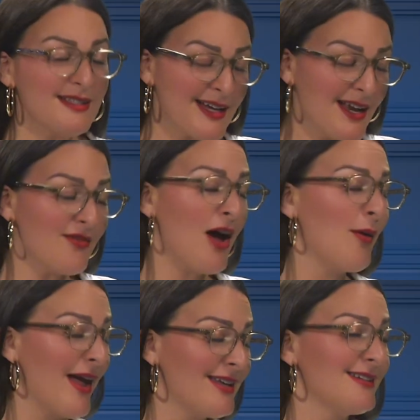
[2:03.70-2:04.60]
kind of how
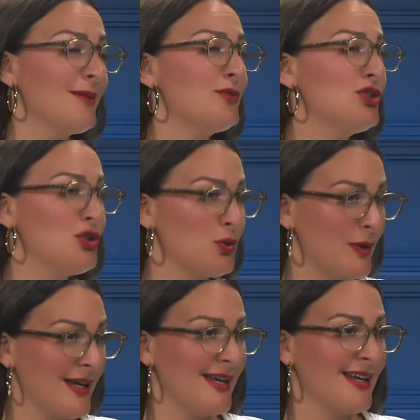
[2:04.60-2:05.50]
I ended up
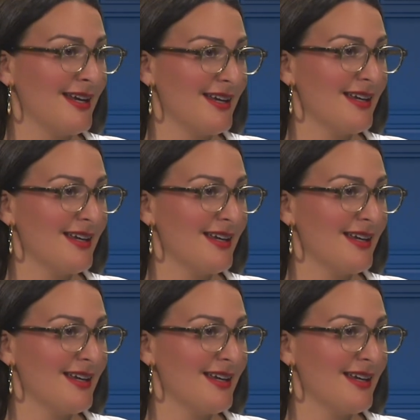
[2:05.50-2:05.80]
doing